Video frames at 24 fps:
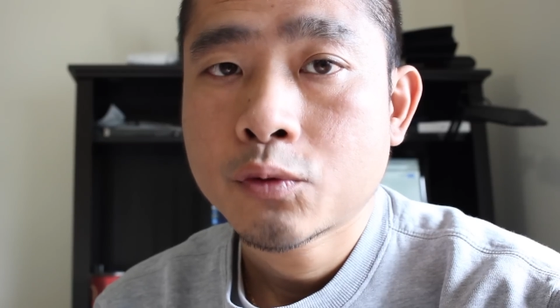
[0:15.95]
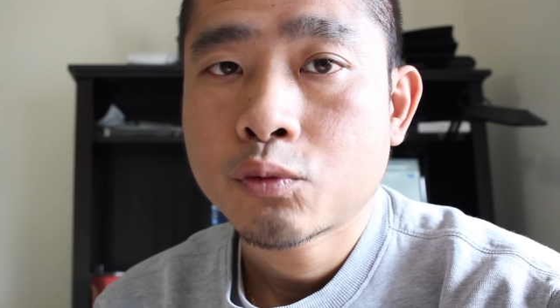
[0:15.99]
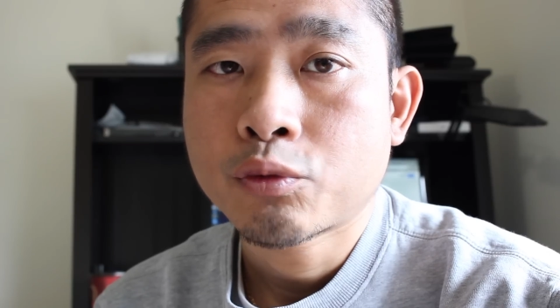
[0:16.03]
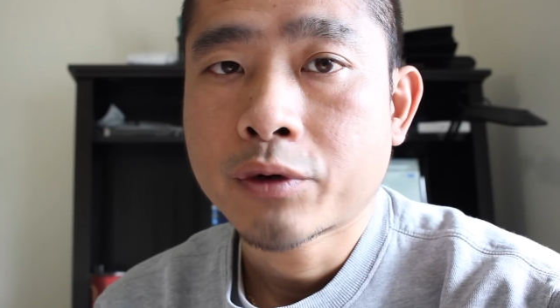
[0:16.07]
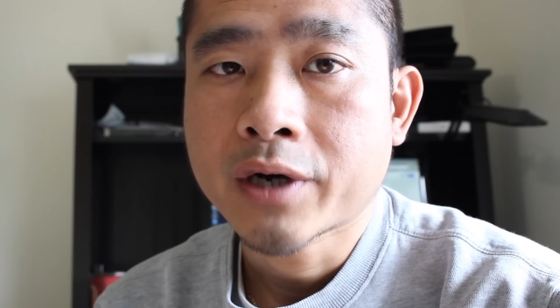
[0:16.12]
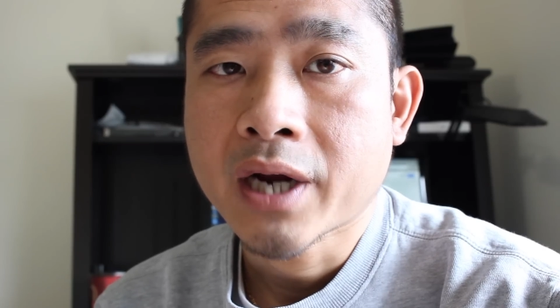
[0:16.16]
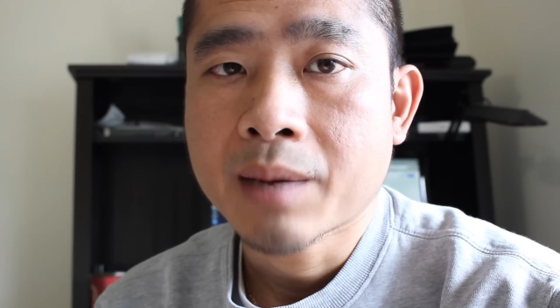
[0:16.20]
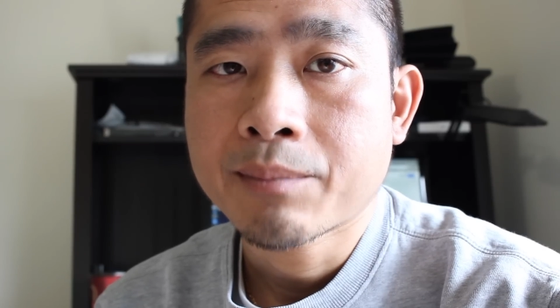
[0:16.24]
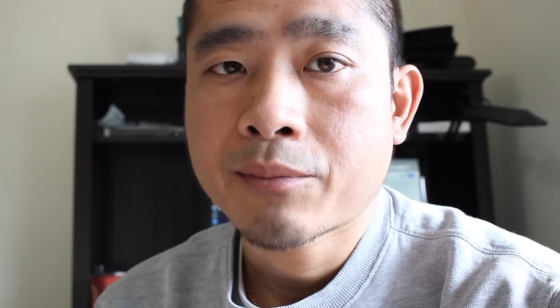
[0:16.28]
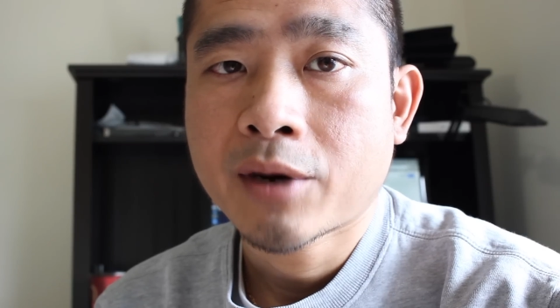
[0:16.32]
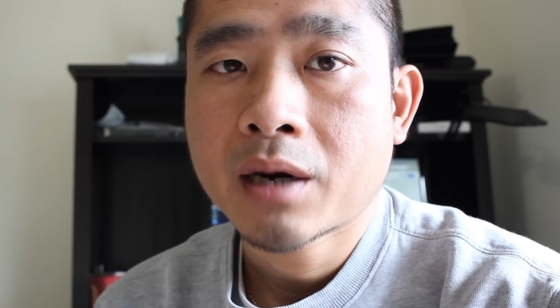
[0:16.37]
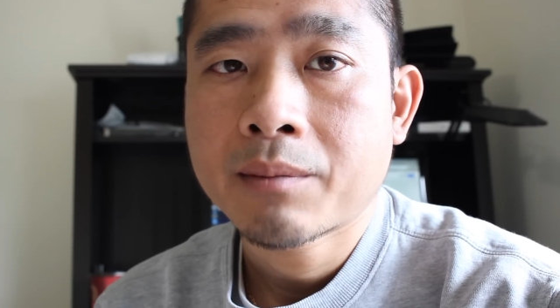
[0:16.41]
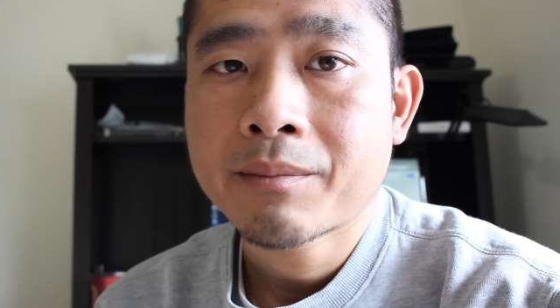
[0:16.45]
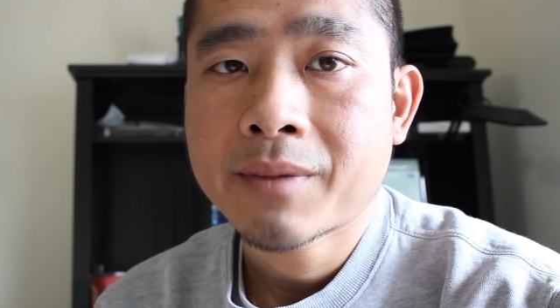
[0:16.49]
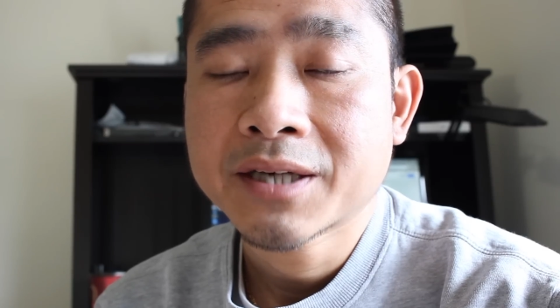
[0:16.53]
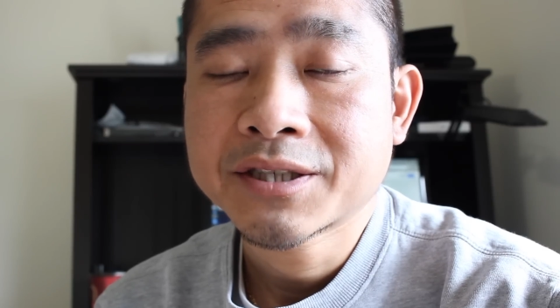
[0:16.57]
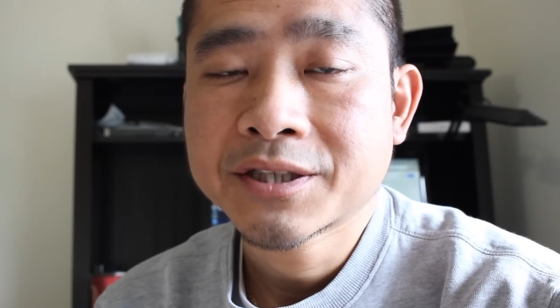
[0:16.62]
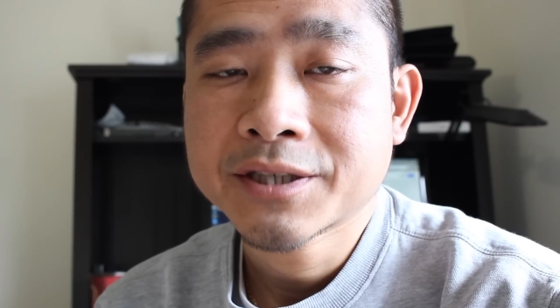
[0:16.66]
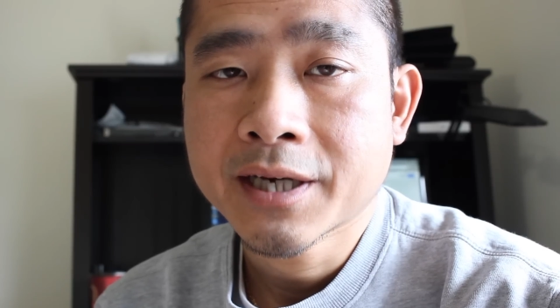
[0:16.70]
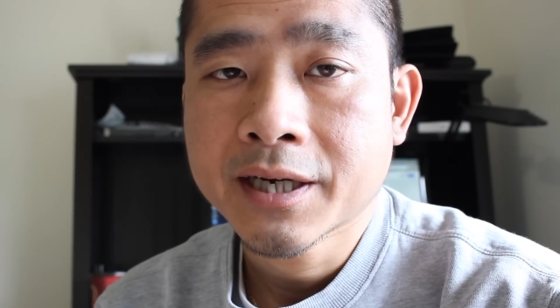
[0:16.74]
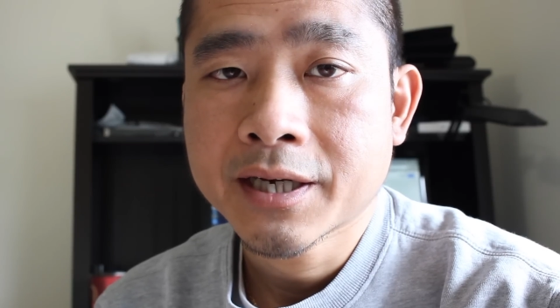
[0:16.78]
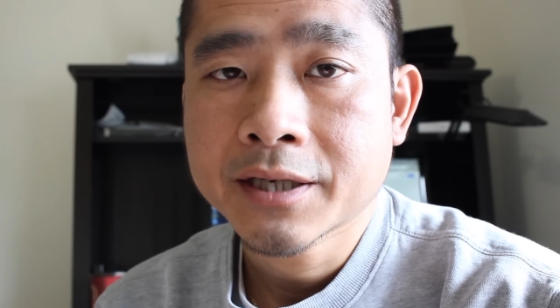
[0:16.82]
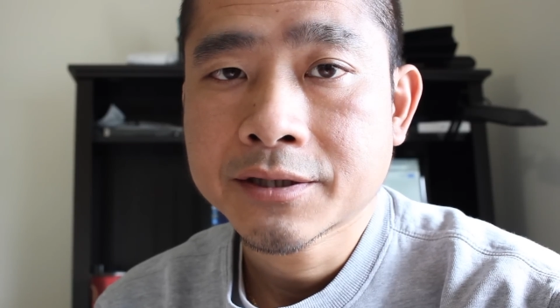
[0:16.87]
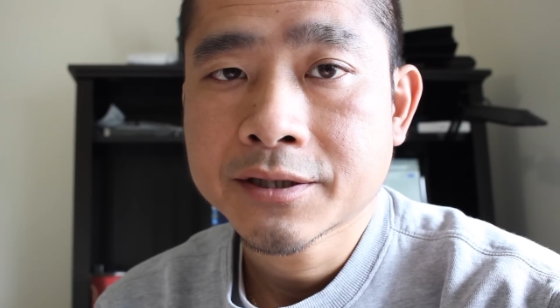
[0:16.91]
When I bought my
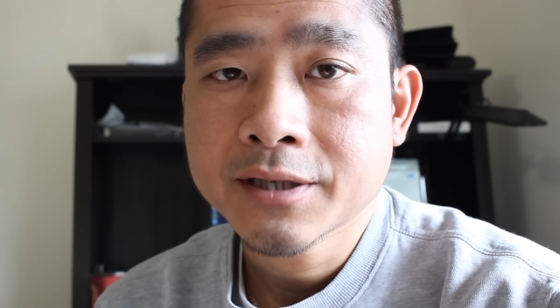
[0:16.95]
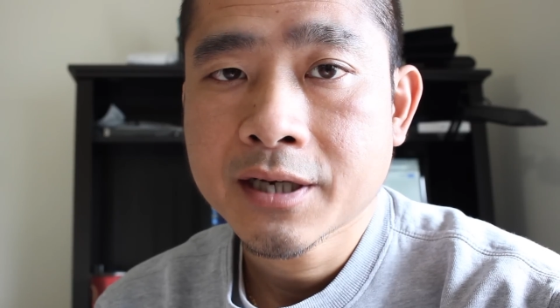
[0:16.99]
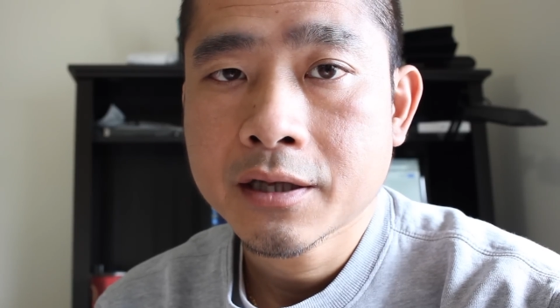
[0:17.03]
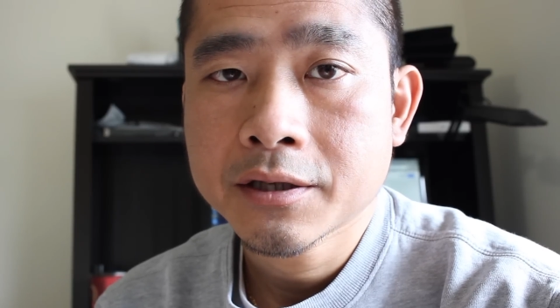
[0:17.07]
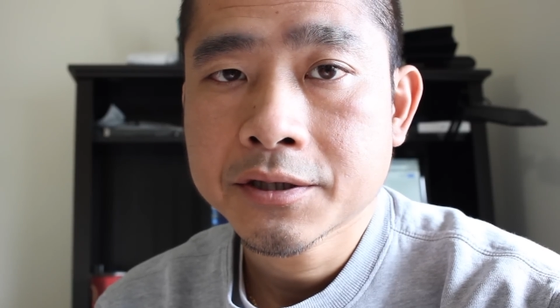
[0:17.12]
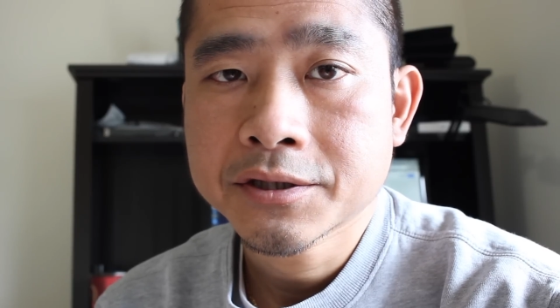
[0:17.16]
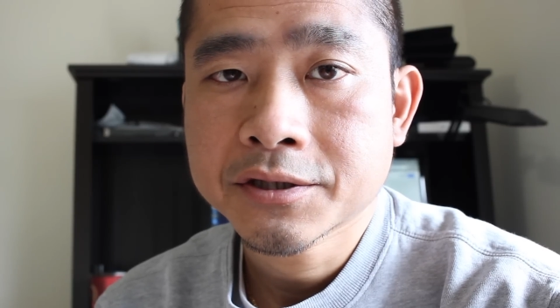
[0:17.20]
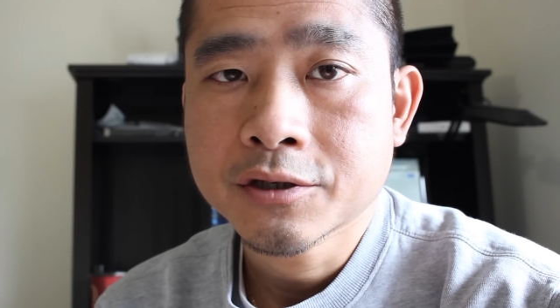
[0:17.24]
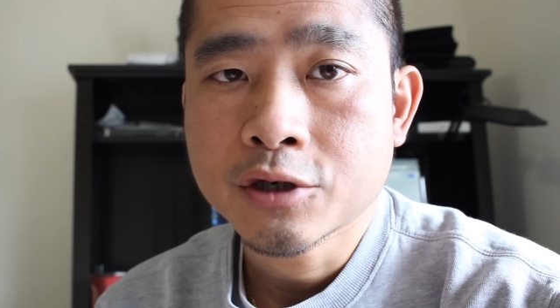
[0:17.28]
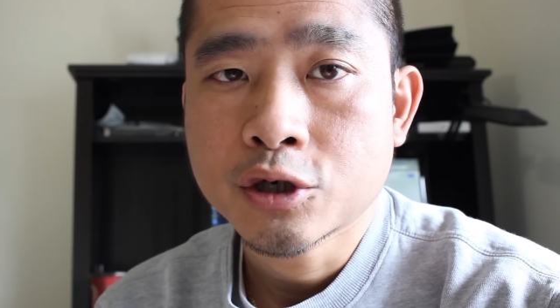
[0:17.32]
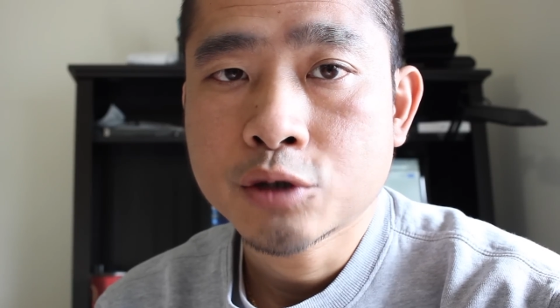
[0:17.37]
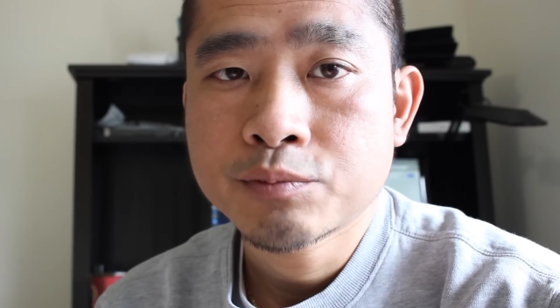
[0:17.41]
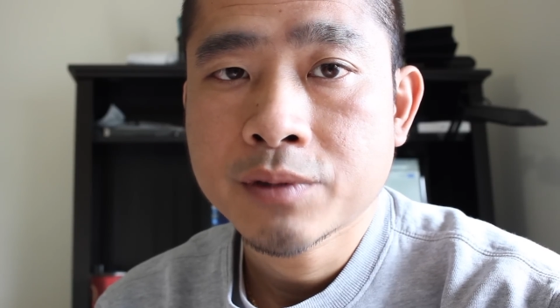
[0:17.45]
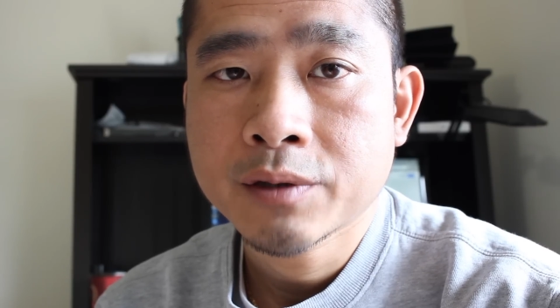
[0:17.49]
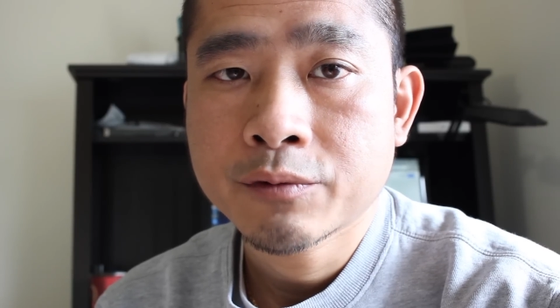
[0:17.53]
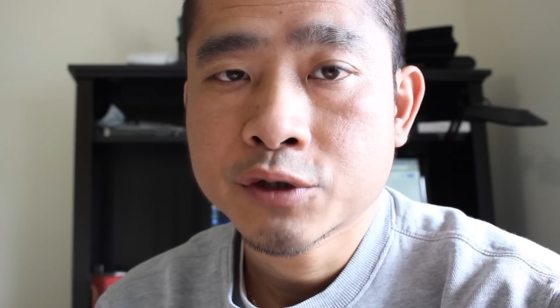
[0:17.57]
second telescope,